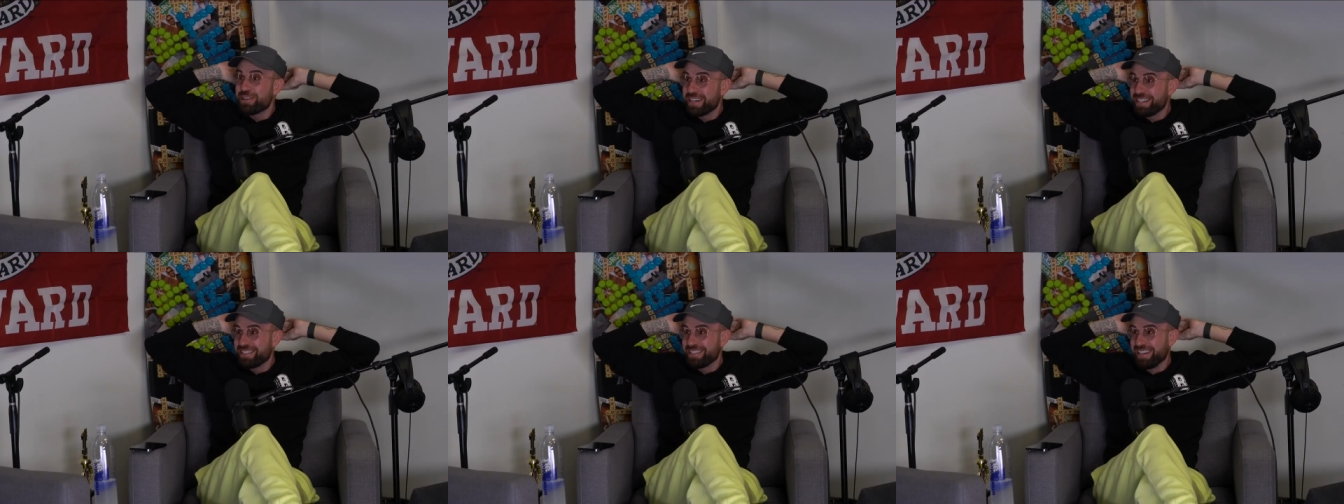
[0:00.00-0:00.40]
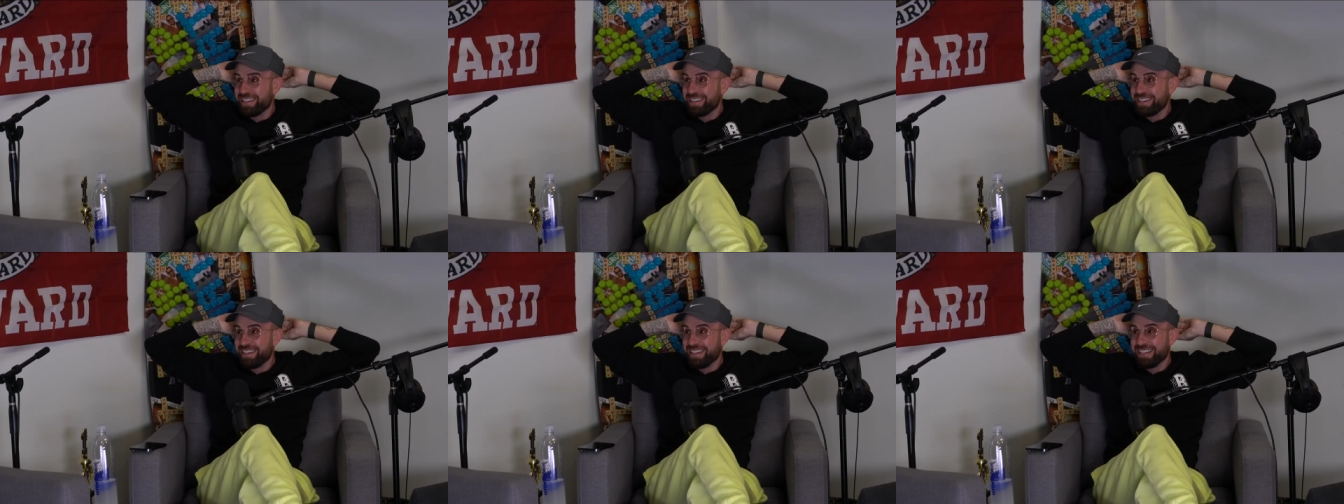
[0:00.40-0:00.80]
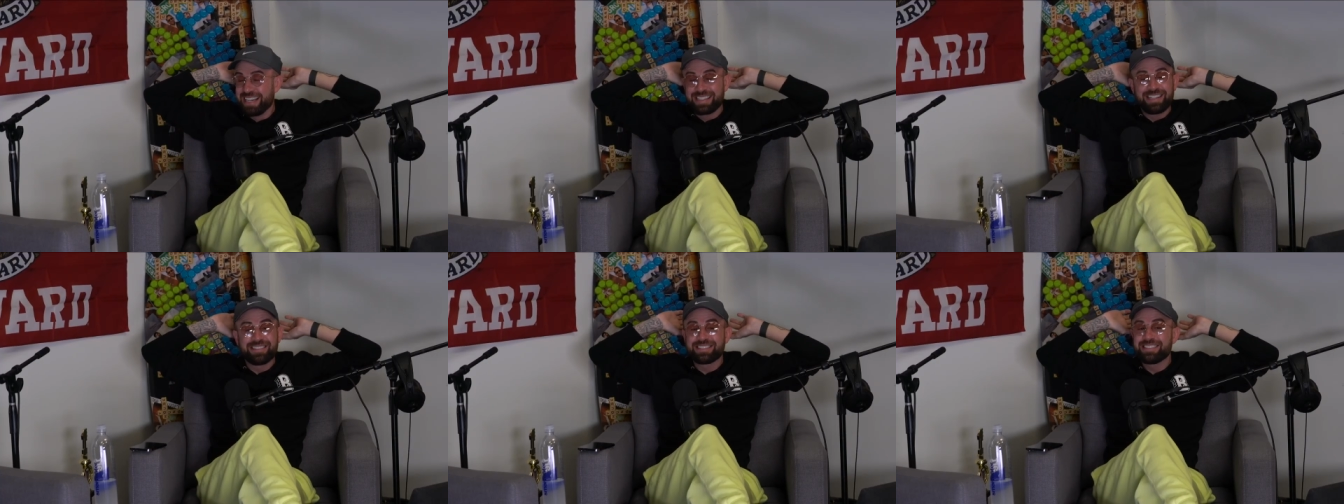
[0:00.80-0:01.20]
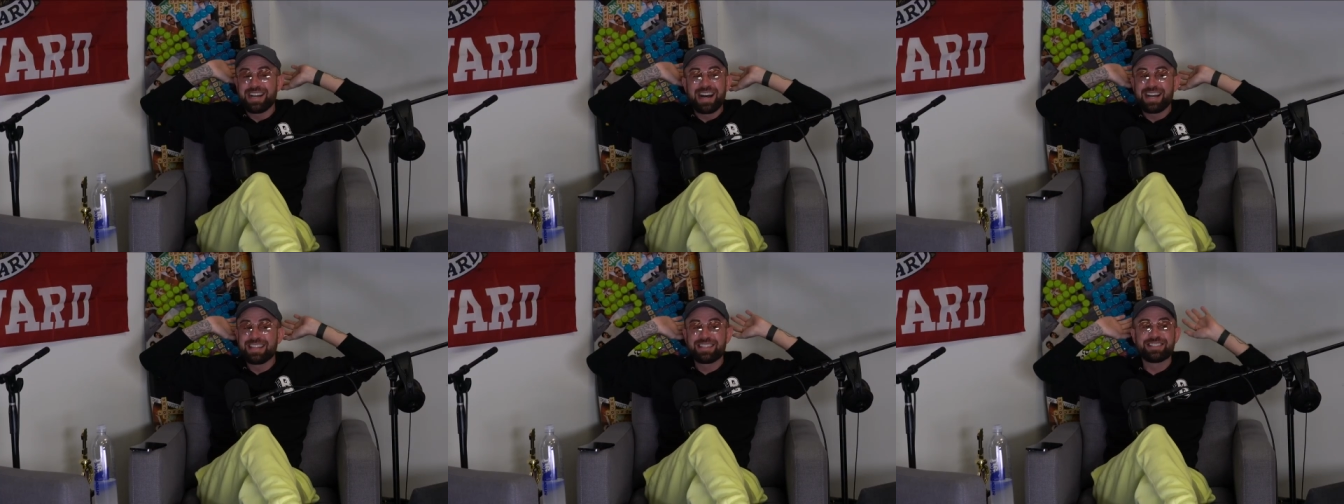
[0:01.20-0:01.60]
each other. Like there's
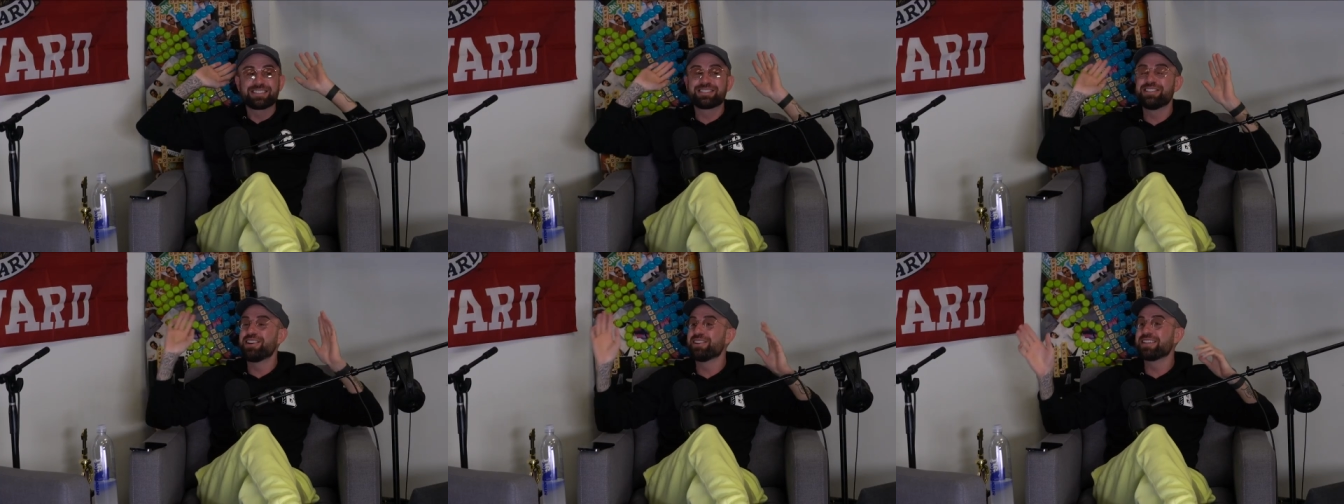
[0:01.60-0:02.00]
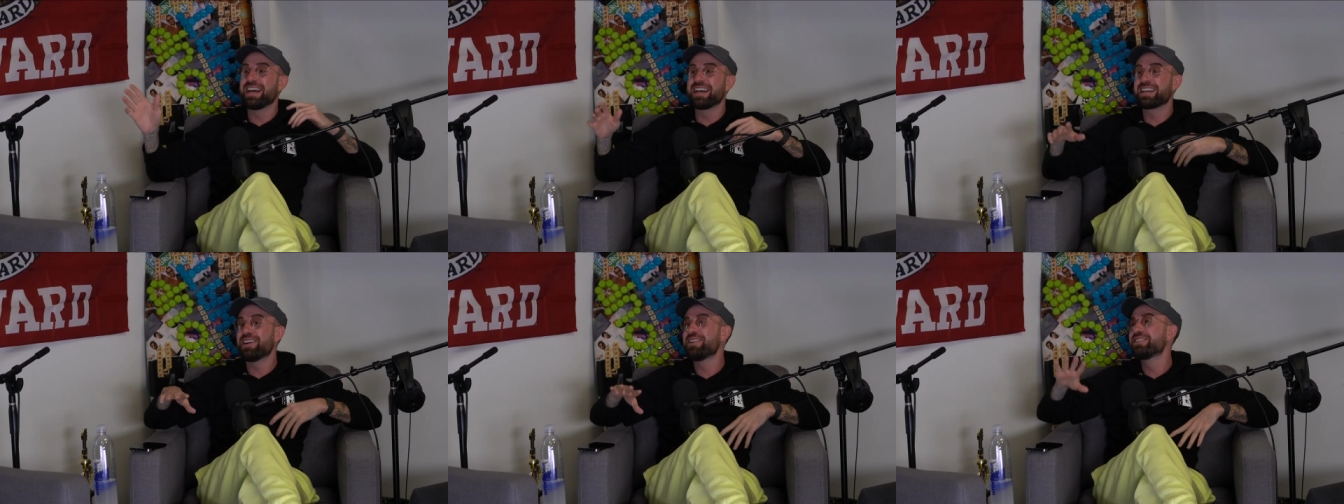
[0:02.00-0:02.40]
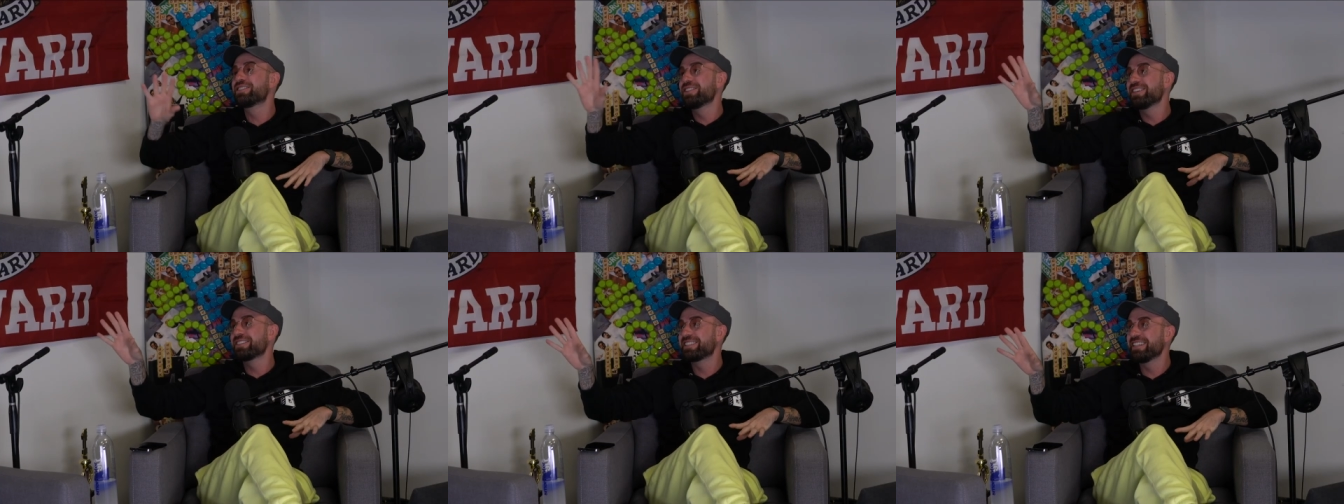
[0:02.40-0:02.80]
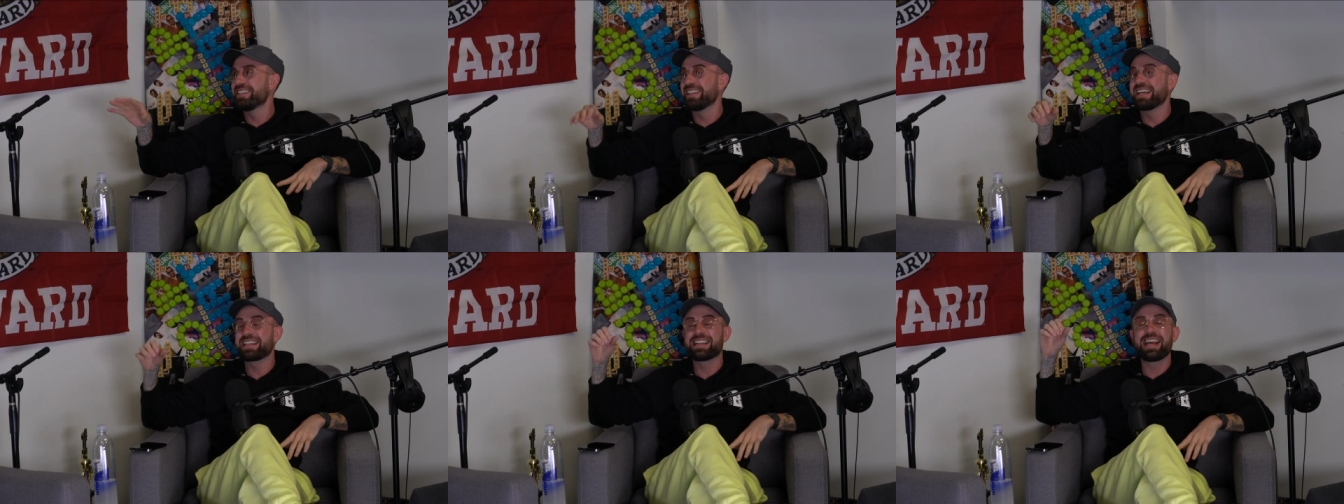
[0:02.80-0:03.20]
not, there's no like, oh chill, chill.
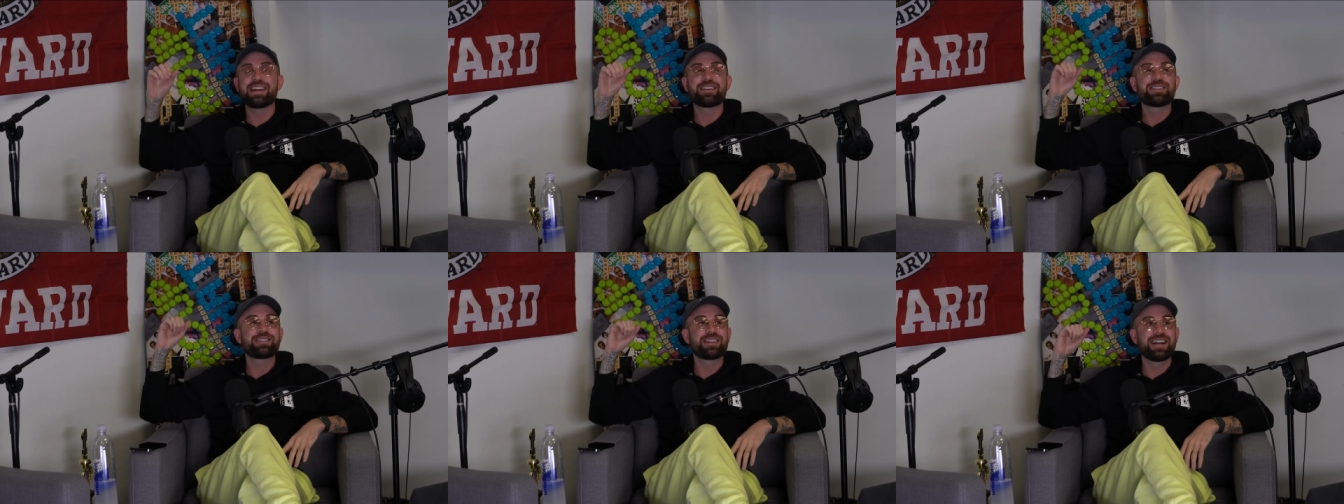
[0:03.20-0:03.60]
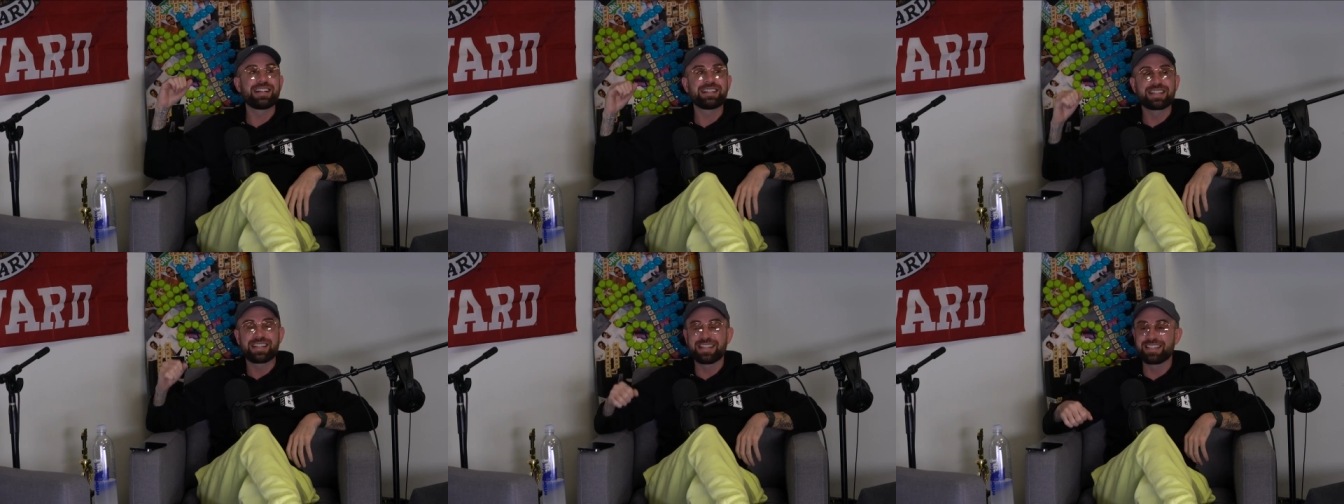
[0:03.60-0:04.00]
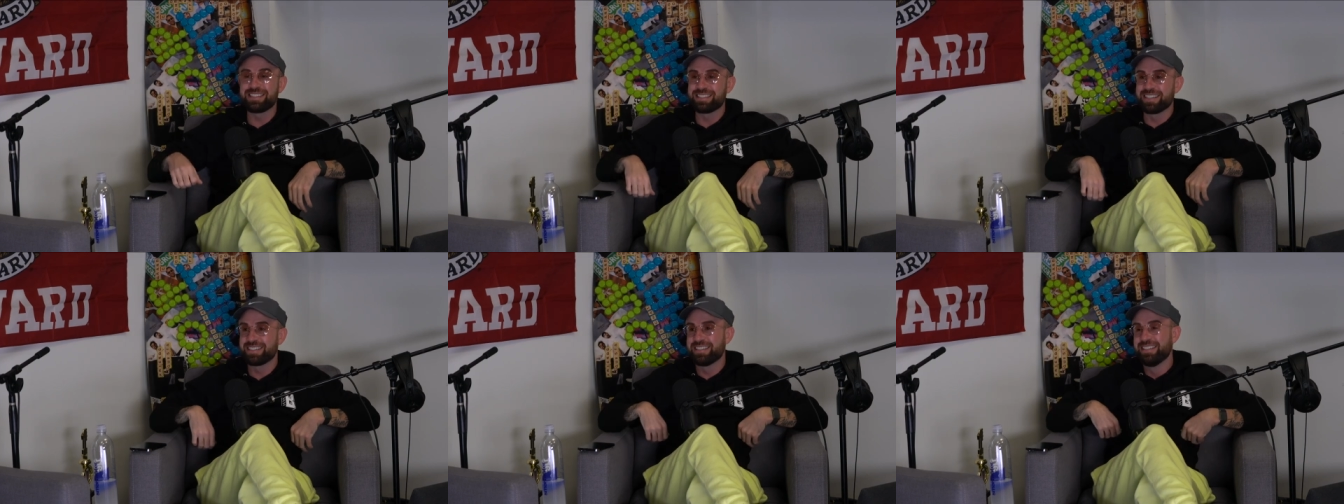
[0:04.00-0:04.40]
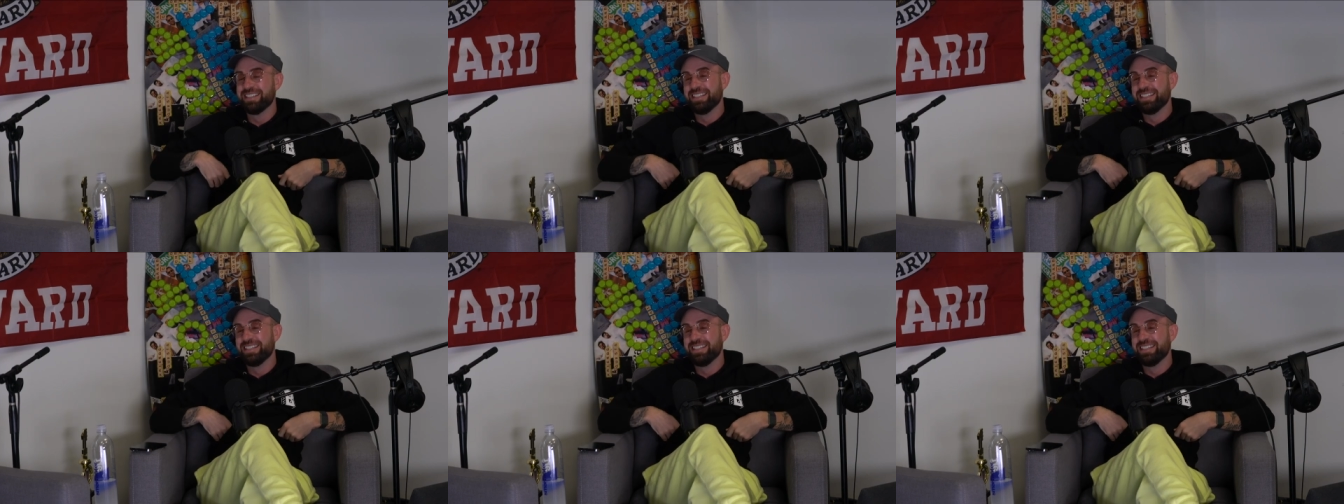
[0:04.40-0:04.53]
Like they are trying to kill each other.